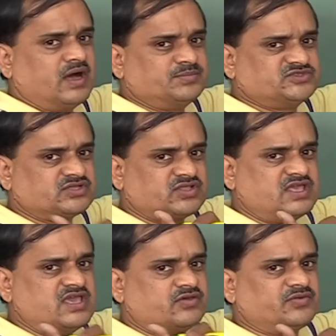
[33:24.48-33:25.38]
Observe
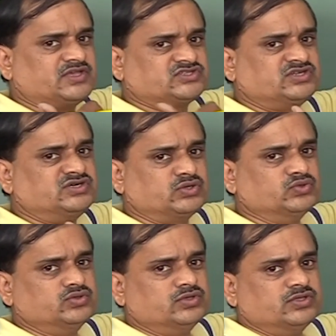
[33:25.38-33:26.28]
the equation
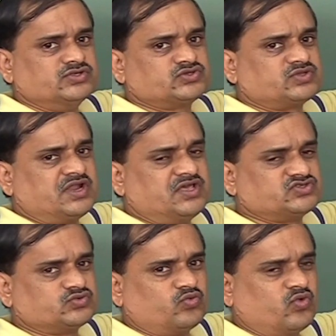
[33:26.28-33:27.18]
2. So that
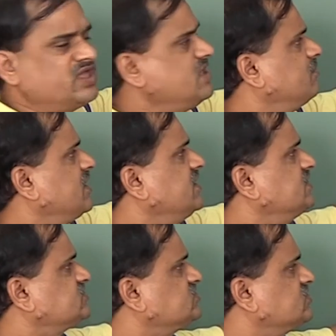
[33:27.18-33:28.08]
is y
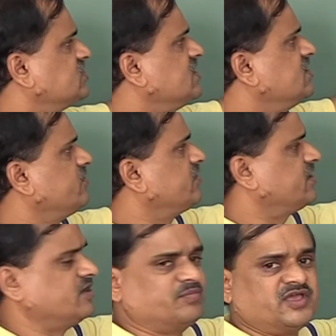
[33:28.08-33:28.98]
minus 3
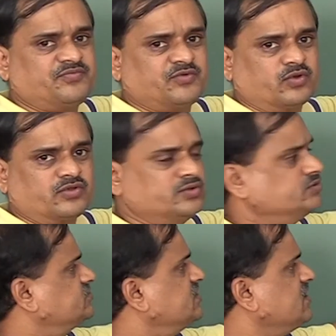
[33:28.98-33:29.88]
divided by 4
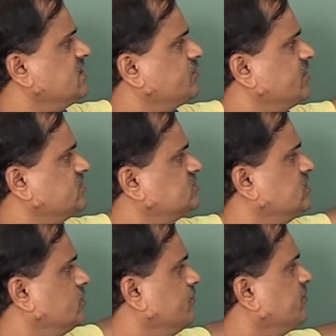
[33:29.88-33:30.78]
using
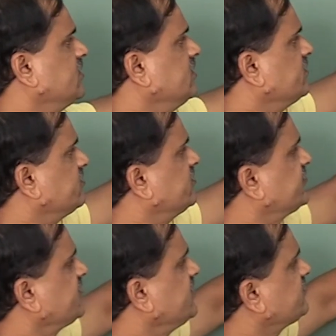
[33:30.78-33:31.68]
equation 2.
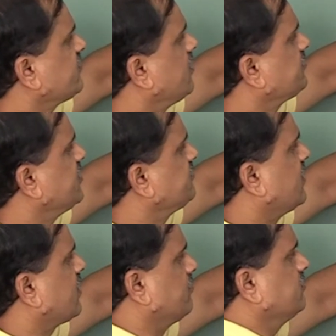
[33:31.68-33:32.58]
This is of the
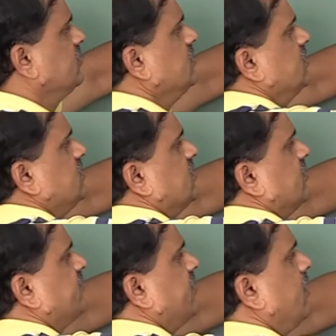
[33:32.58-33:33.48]
form
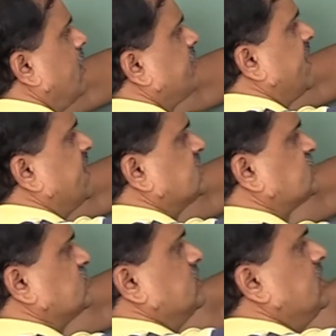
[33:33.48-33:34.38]
f of x.